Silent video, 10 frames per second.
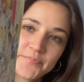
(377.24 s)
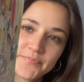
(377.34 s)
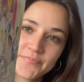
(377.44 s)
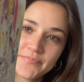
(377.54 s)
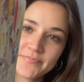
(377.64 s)

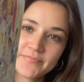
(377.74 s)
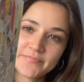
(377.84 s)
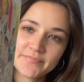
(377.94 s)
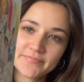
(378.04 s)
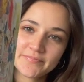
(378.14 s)

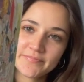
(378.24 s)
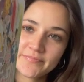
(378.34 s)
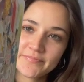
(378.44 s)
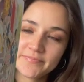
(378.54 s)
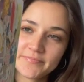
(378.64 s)

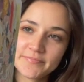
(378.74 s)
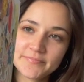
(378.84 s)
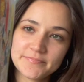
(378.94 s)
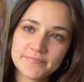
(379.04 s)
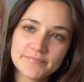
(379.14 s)

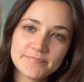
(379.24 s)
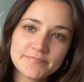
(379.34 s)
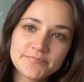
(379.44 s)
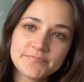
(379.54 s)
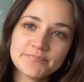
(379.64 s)

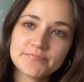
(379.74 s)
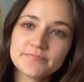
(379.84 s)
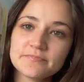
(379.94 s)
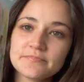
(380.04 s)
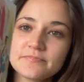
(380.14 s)

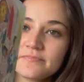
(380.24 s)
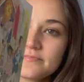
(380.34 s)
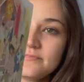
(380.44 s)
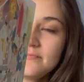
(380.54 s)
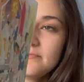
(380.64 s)

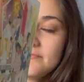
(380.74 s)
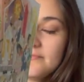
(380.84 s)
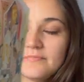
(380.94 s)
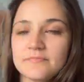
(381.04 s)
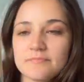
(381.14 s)

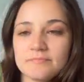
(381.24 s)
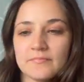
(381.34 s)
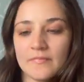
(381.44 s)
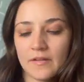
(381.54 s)
[no speech]